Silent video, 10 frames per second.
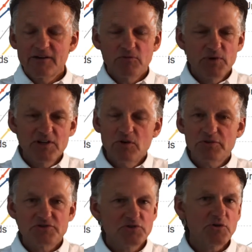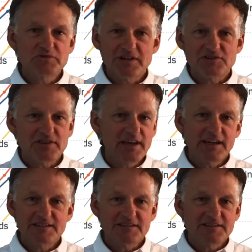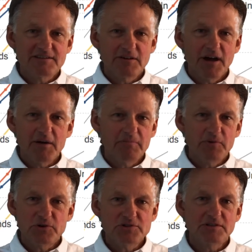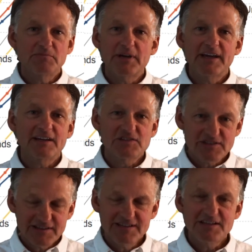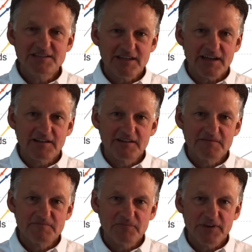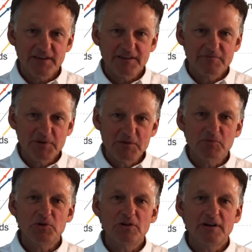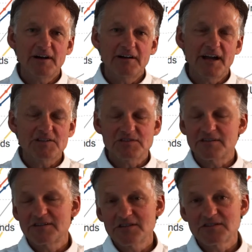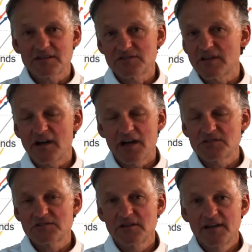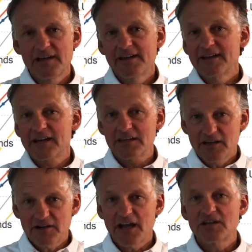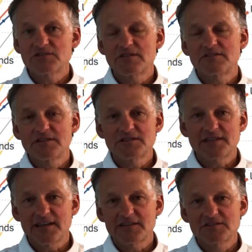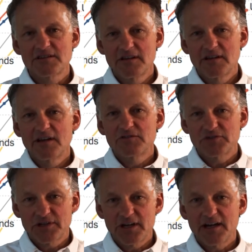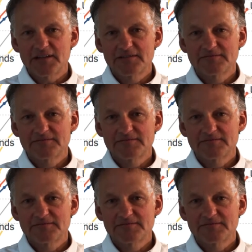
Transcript: we know there's no such thing as a person being a statistic. People are not statistics to us, and they are not statistics to God.